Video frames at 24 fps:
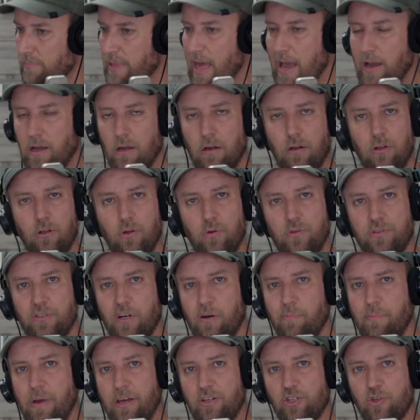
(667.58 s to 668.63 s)
That concludes
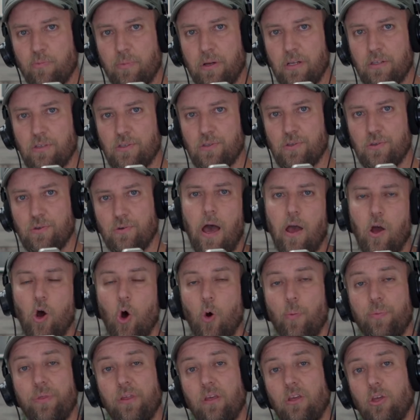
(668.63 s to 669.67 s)
our measurements. I
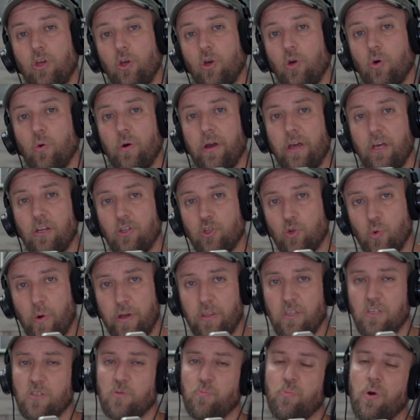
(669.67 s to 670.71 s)
hope that you
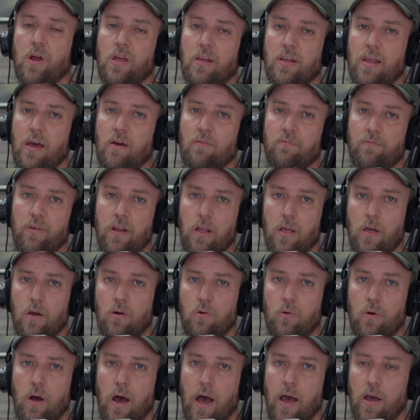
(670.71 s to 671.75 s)
enjoyed this breakdown
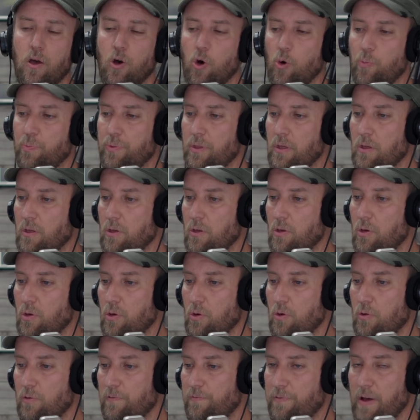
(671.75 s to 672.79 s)
video. I hope that
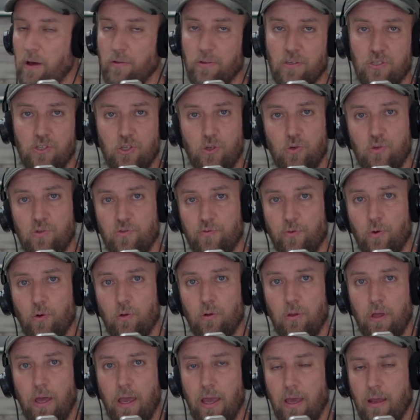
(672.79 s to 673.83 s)
you found this
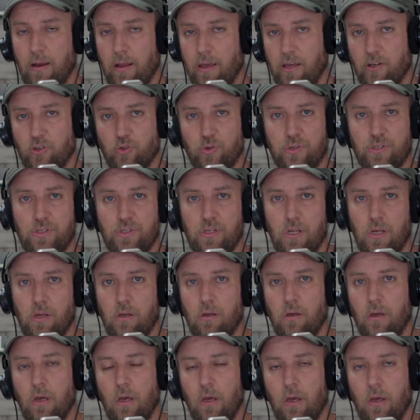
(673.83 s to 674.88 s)
useful and
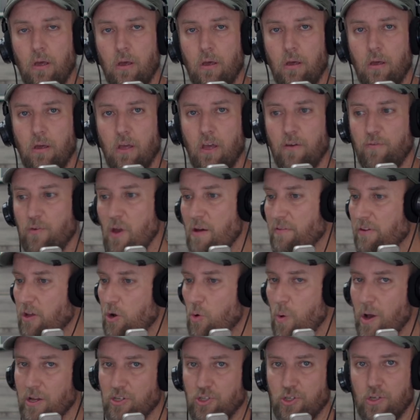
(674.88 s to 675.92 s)
interesting. If you have any
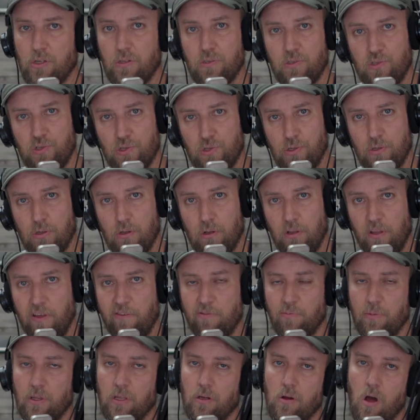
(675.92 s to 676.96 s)
questions, leave
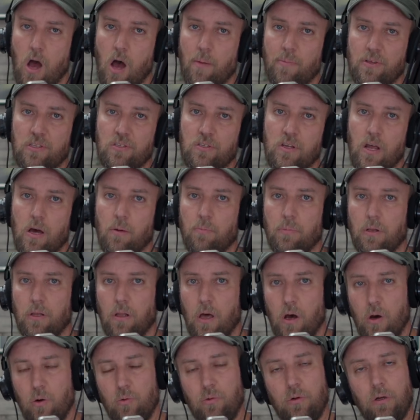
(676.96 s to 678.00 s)
them in the comments down
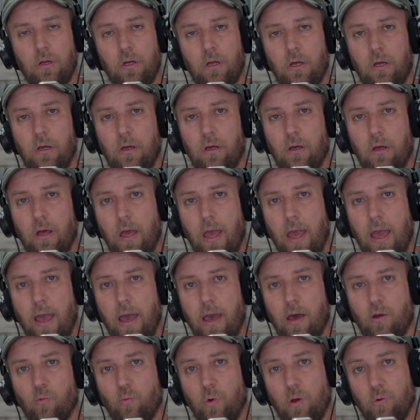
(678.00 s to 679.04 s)
below
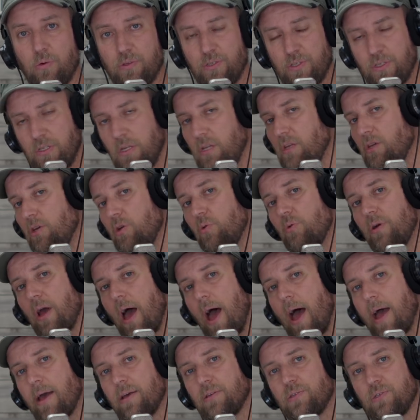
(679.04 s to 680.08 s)
and we will see you
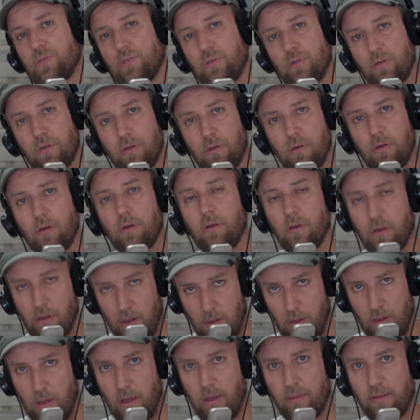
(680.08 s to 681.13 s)
guys
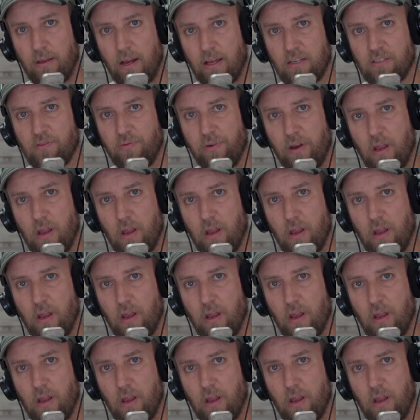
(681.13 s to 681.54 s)
in the next